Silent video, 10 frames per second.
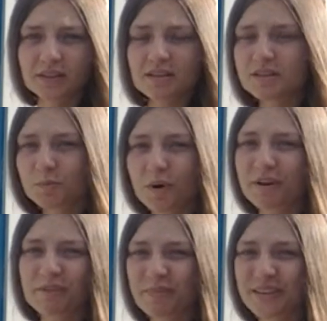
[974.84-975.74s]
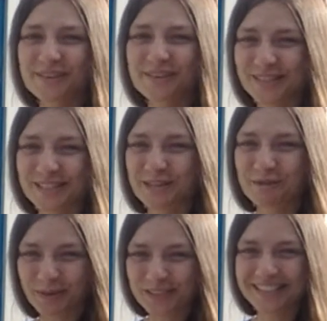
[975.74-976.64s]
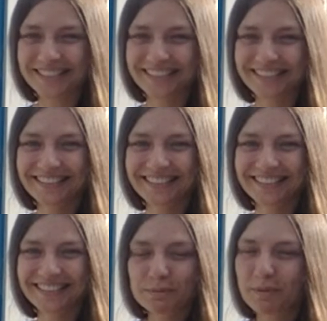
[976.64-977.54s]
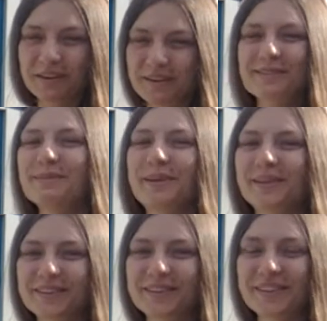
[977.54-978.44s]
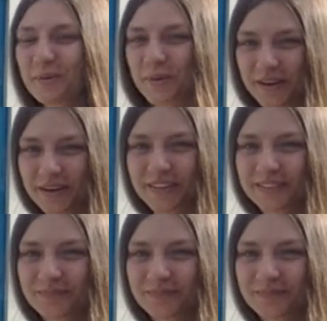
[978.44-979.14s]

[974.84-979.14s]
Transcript: That's part of being a physical person. It's part of the miracle that we are.